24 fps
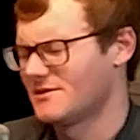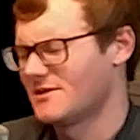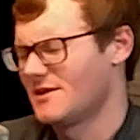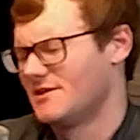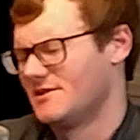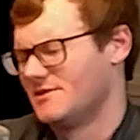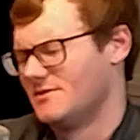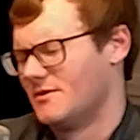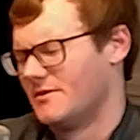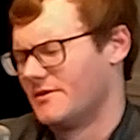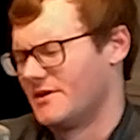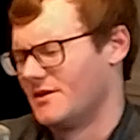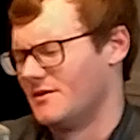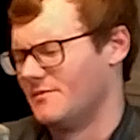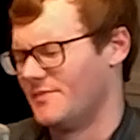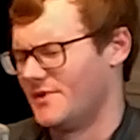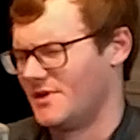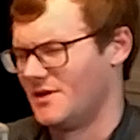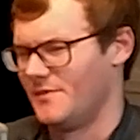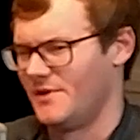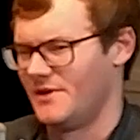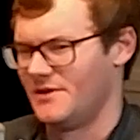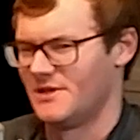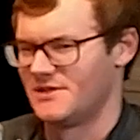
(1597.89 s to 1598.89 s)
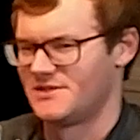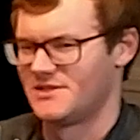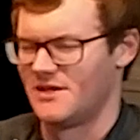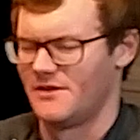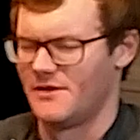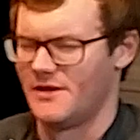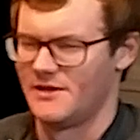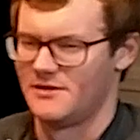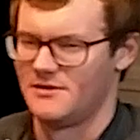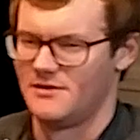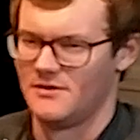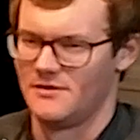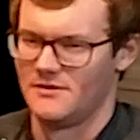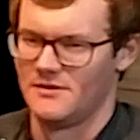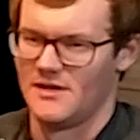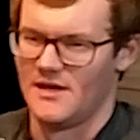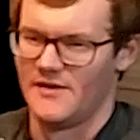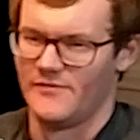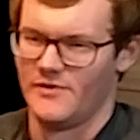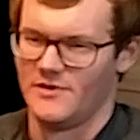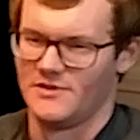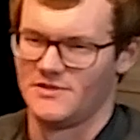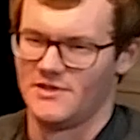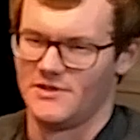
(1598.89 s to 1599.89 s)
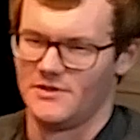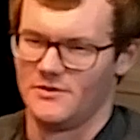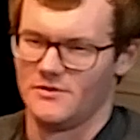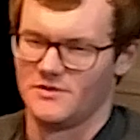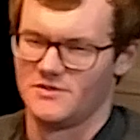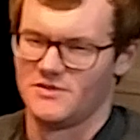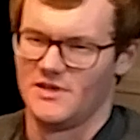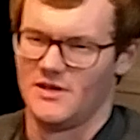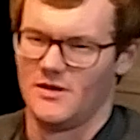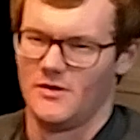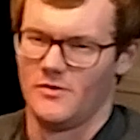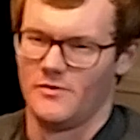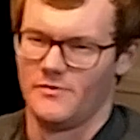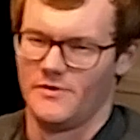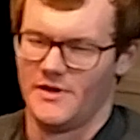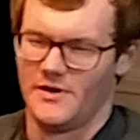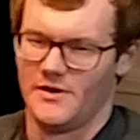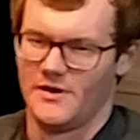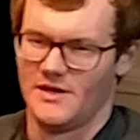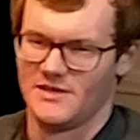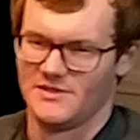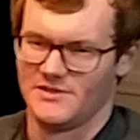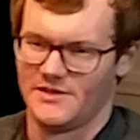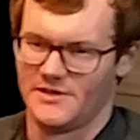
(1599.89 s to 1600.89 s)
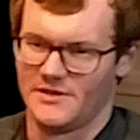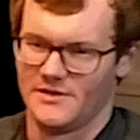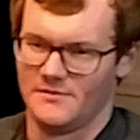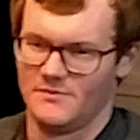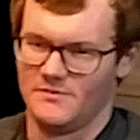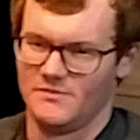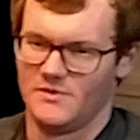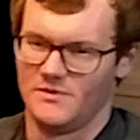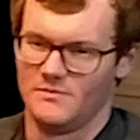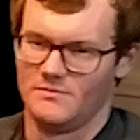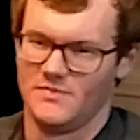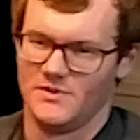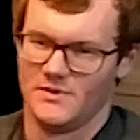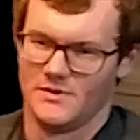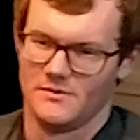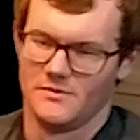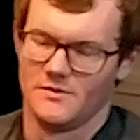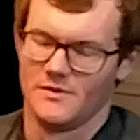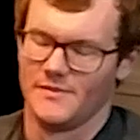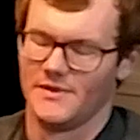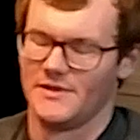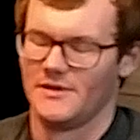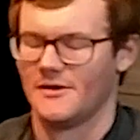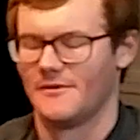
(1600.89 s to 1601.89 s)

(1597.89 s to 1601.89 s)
Yeah, the skin's an organ, but I mean, it's not like every single cell there has like a no.